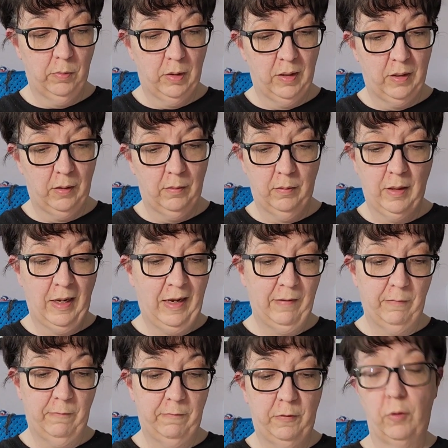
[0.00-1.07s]
and half
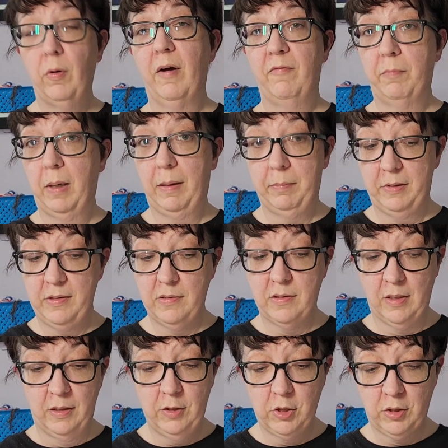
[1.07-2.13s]
of you have probably
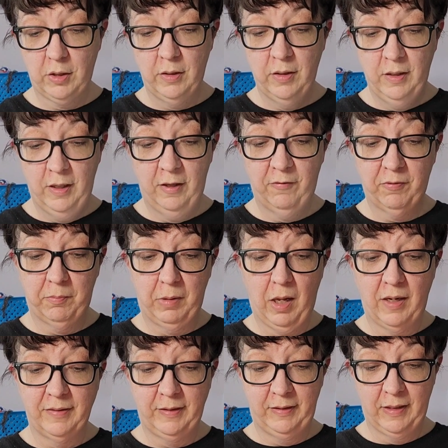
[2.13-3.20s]
stitched. It's from La
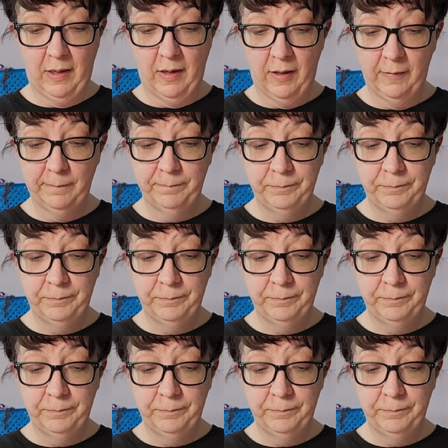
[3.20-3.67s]
Di Da,